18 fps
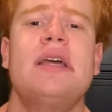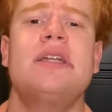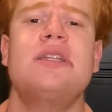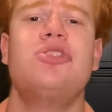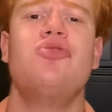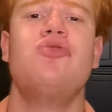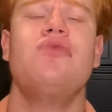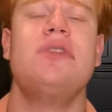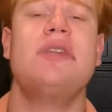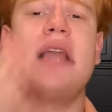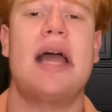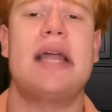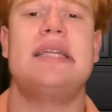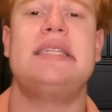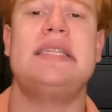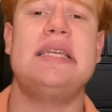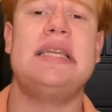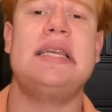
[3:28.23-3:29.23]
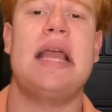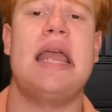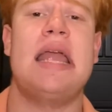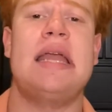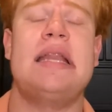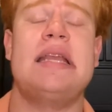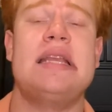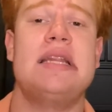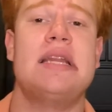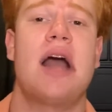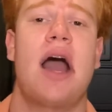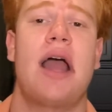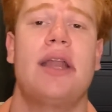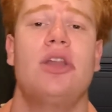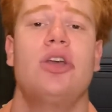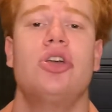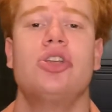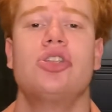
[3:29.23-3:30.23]
to 1989.
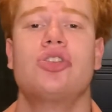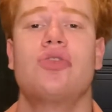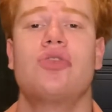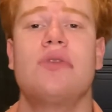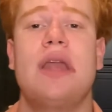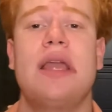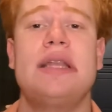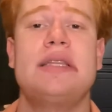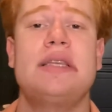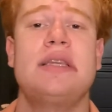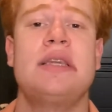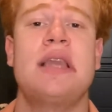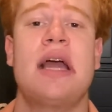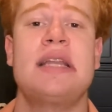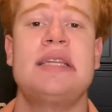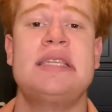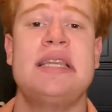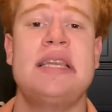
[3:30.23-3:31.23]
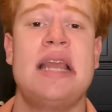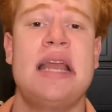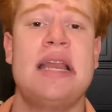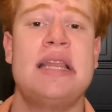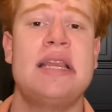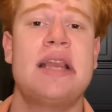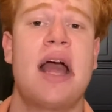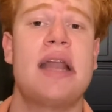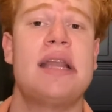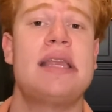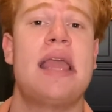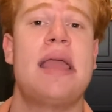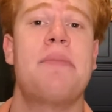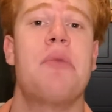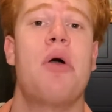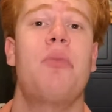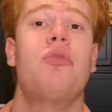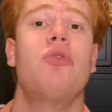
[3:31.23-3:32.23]
So 1989
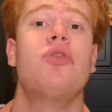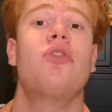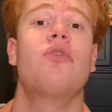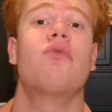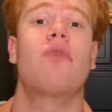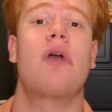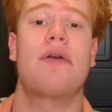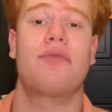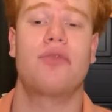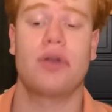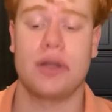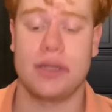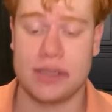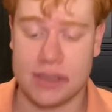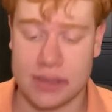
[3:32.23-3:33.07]
came up with the reference